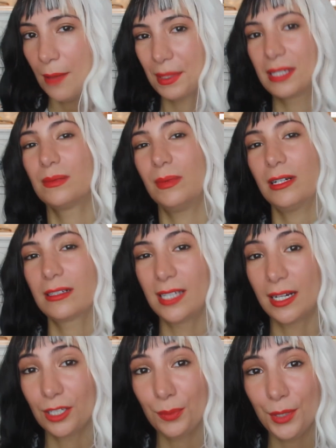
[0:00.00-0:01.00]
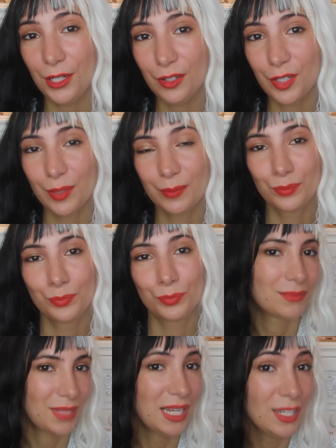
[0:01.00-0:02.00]
Because Mark Zuckerberg,
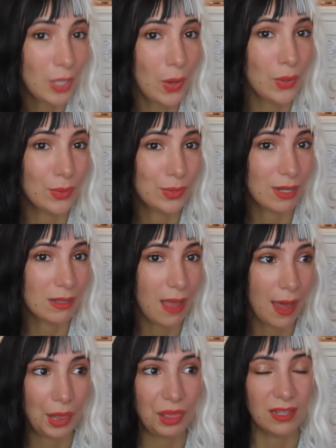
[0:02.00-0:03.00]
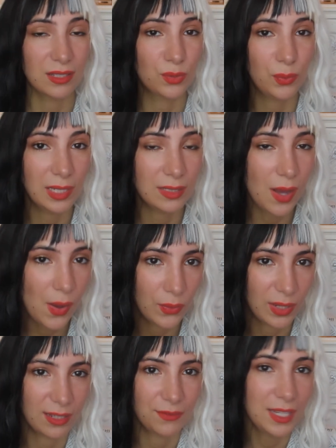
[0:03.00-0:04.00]
he knows a lot of things we
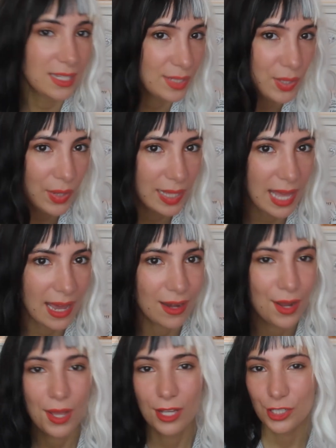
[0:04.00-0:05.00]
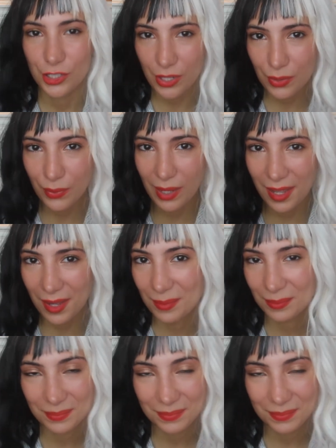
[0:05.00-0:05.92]
don't. And if he's doing that, shouldn't we?